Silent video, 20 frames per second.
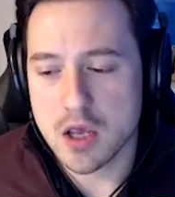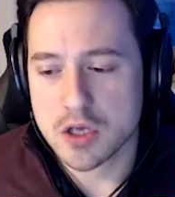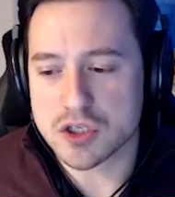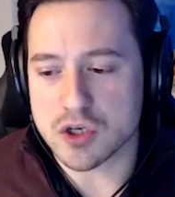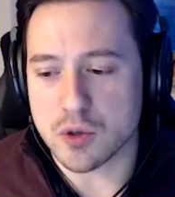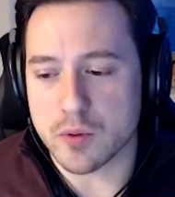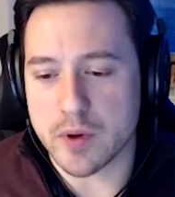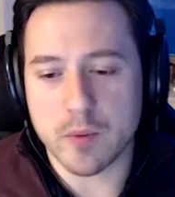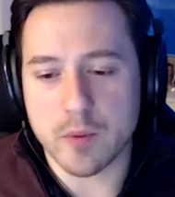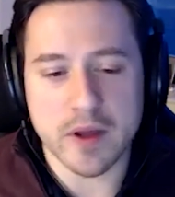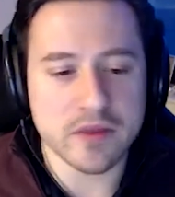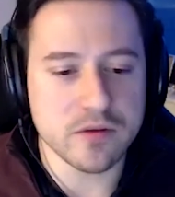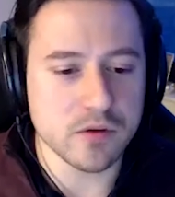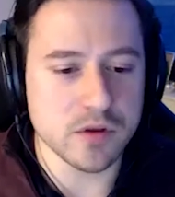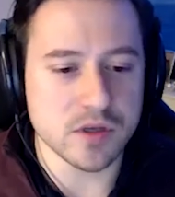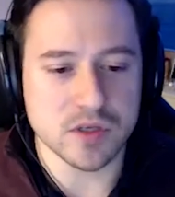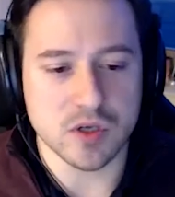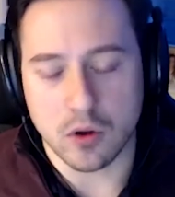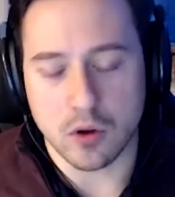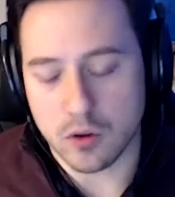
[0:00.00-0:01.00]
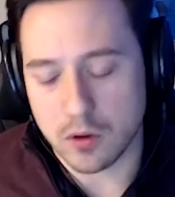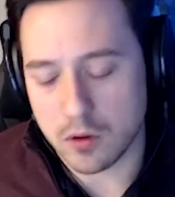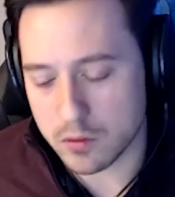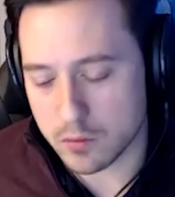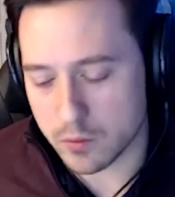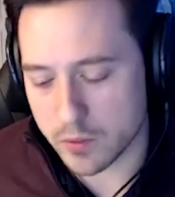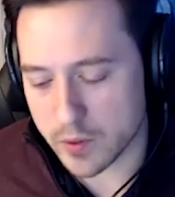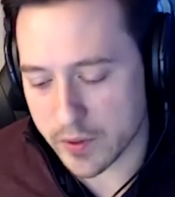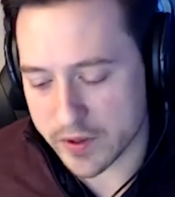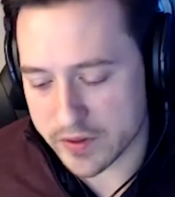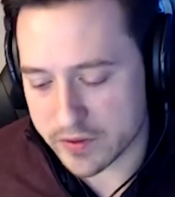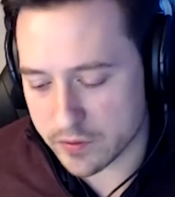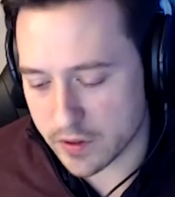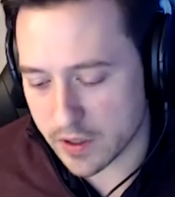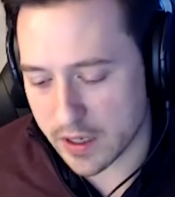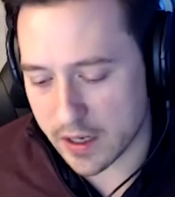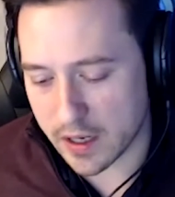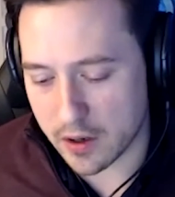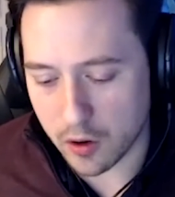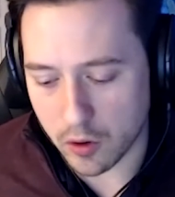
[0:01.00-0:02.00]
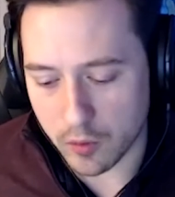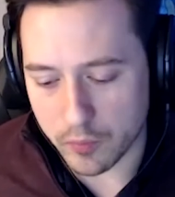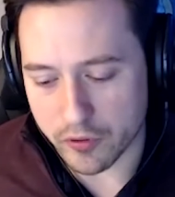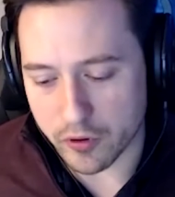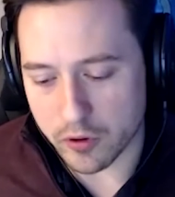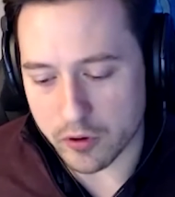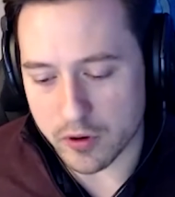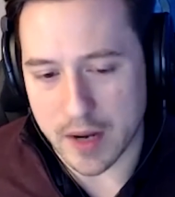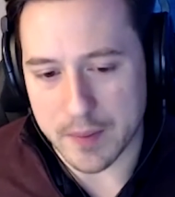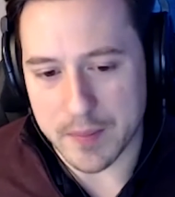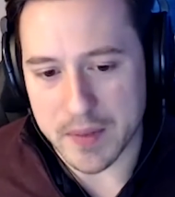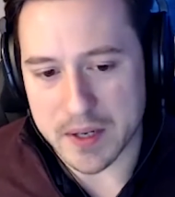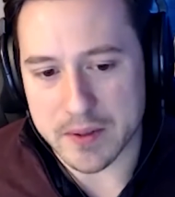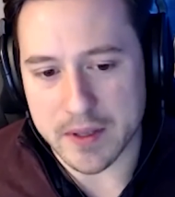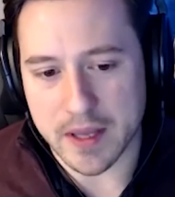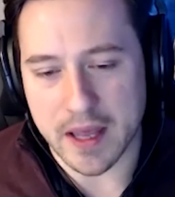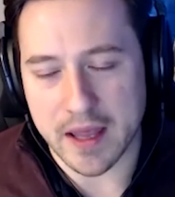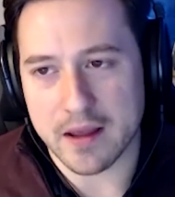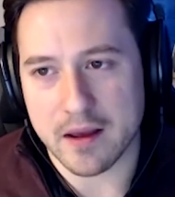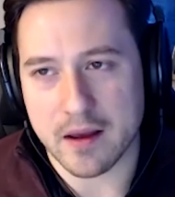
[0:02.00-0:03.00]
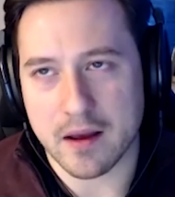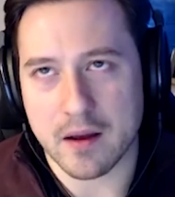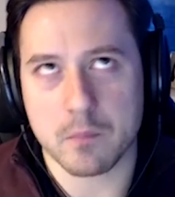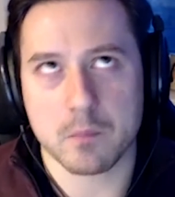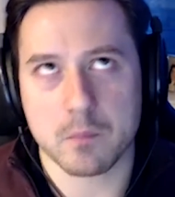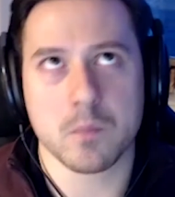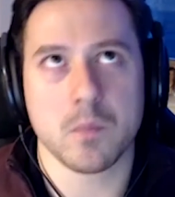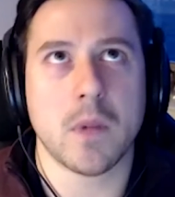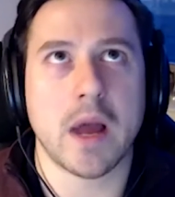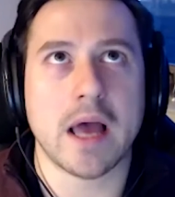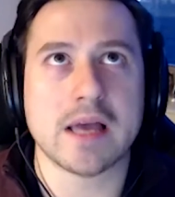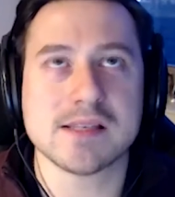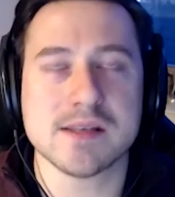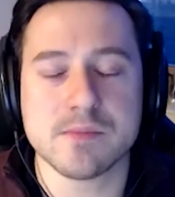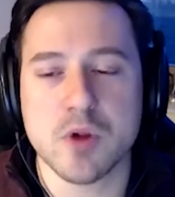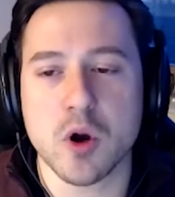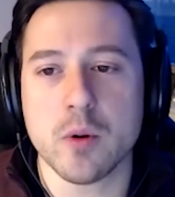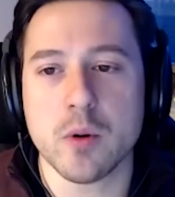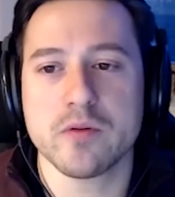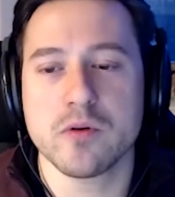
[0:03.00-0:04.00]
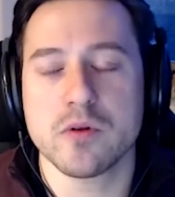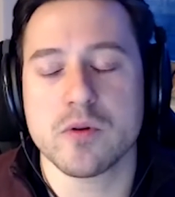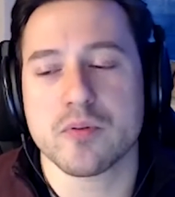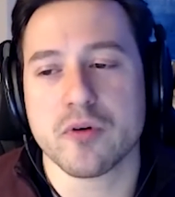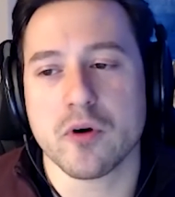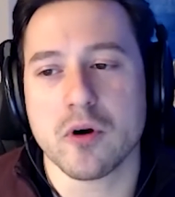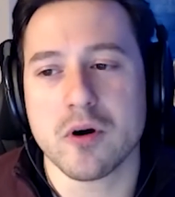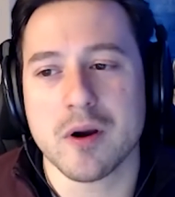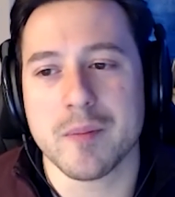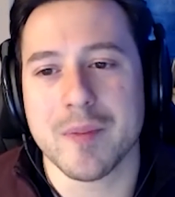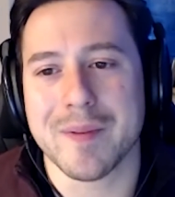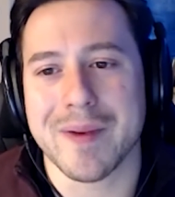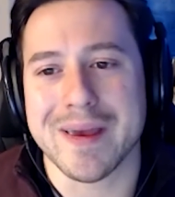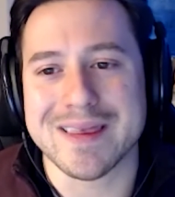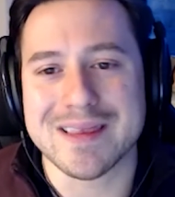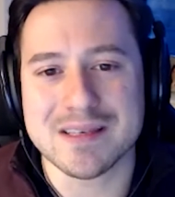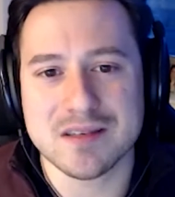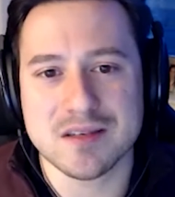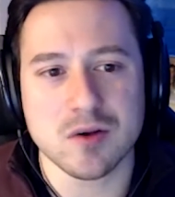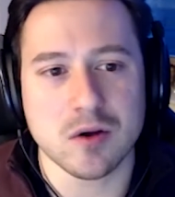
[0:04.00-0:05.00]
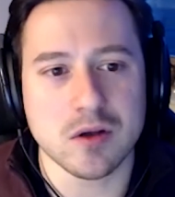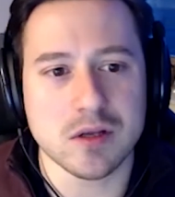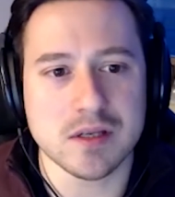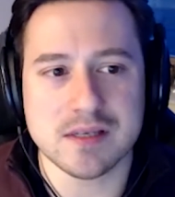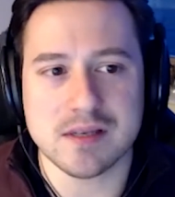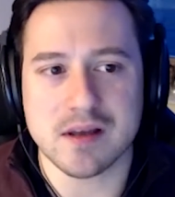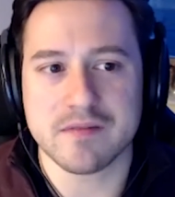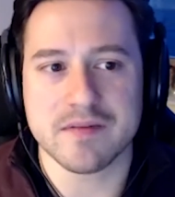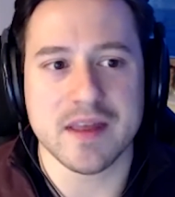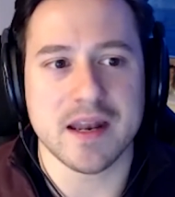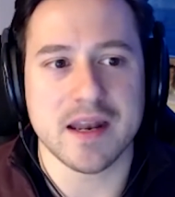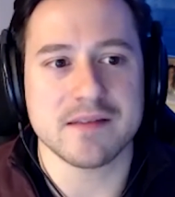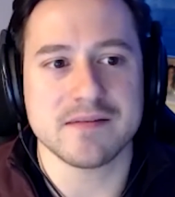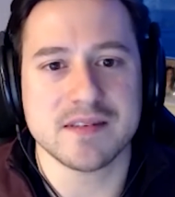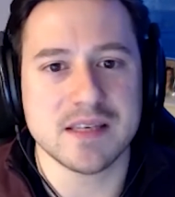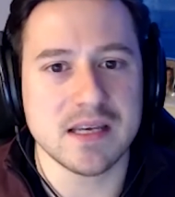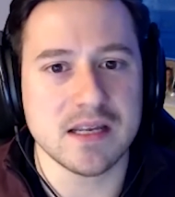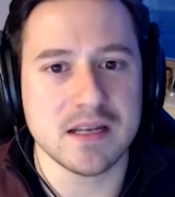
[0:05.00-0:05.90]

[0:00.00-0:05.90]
So we went through the whole program, and as I'm going through the program, I'm like, this is all stuff that I've seen